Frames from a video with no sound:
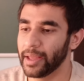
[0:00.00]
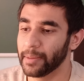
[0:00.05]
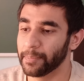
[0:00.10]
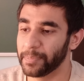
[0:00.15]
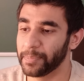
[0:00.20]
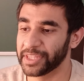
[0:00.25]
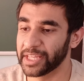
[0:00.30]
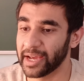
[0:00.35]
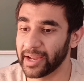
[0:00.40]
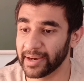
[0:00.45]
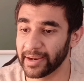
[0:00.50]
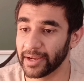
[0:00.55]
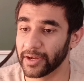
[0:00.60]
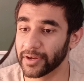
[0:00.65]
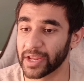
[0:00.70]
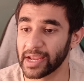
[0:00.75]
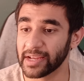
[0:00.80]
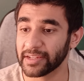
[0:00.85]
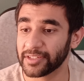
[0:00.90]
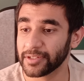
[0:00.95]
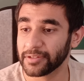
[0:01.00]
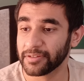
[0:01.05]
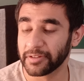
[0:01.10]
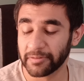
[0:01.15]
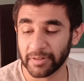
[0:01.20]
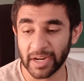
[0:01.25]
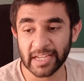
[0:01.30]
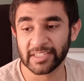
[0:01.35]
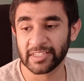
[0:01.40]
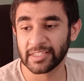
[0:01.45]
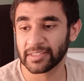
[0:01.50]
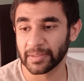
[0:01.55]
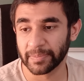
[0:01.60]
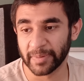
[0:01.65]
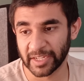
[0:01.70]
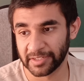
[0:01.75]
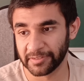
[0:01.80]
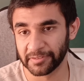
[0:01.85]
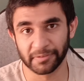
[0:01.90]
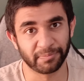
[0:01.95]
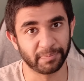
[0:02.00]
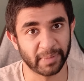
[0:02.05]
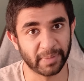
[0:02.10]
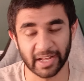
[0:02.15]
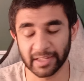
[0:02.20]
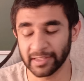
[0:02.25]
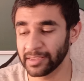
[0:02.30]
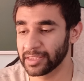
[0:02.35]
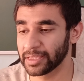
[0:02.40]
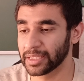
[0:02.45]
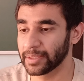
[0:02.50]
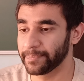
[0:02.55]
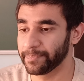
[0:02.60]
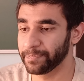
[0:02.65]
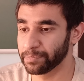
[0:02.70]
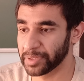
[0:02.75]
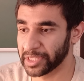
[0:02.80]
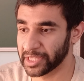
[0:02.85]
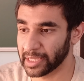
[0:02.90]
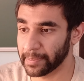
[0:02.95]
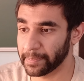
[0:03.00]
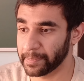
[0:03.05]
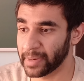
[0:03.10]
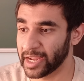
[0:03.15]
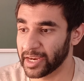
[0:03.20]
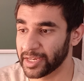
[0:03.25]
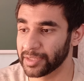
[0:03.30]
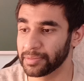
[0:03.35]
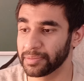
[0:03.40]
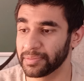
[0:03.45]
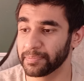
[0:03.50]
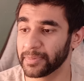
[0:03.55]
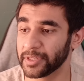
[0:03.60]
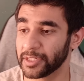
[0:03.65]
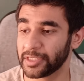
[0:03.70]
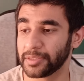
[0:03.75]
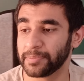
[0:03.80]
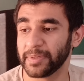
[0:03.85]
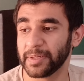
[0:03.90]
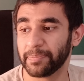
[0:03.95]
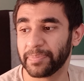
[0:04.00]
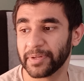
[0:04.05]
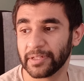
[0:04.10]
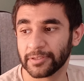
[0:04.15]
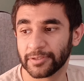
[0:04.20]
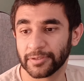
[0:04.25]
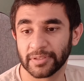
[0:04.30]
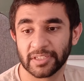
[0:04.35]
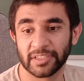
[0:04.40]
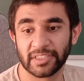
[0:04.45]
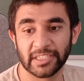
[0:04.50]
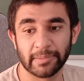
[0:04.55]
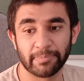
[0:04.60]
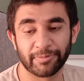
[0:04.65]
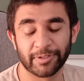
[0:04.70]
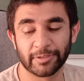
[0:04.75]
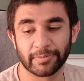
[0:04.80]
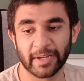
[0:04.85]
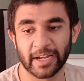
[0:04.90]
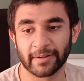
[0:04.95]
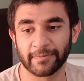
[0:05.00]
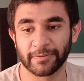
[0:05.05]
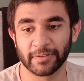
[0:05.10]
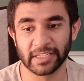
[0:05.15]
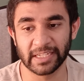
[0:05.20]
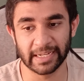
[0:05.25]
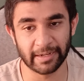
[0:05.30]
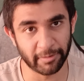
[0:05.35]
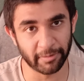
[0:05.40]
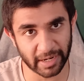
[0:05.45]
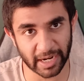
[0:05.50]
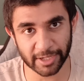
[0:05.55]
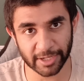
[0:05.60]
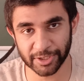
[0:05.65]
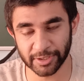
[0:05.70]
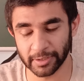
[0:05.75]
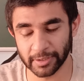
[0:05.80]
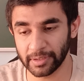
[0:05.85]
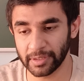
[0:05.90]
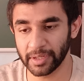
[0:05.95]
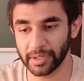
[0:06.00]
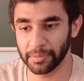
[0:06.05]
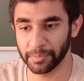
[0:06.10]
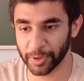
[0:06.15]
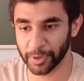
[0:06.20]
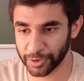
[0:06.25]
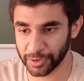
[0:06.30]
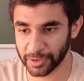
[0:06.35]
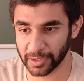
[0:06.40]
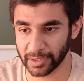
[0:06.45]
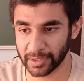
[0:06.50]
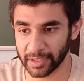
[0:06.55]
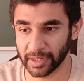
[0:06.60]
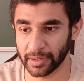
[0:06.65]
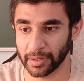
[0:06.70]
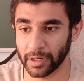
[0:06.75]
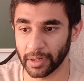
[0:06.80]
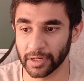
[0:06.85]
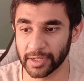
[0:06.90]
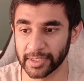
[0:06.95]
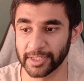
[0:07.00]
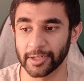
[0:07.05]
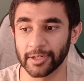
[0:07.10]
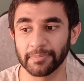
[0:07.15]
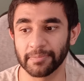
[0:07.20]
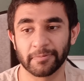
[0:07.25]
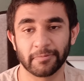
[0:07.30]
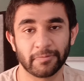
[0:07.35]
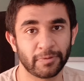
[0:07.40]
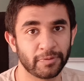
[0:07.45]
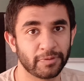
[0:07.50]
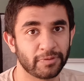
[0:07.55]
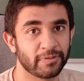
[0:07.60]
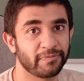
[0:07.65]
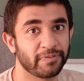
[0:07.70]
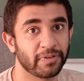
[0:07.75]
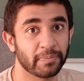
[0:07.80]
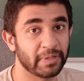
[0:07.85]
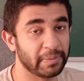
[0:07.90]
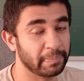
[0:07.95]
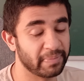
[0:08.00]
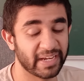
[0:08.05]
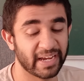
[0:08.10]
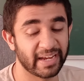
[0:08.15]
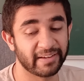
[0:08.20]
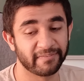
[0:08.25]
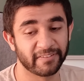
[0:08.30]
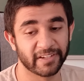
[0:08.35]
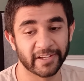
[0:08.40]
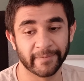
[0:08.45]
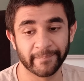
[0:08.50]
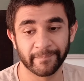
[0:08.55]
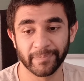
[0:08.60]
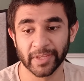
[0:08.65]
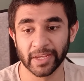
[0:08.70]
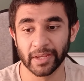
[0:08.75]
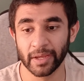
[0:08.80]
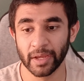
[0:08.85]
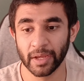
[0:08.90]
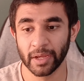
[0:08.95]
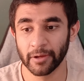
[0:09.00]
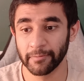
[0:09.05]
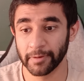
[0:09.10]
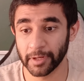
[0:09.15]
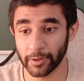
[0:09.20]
So the rest is a matter of math, but that math must be built on a deep respect for the irrational, emotional, and archetypal roots of human behavior. We are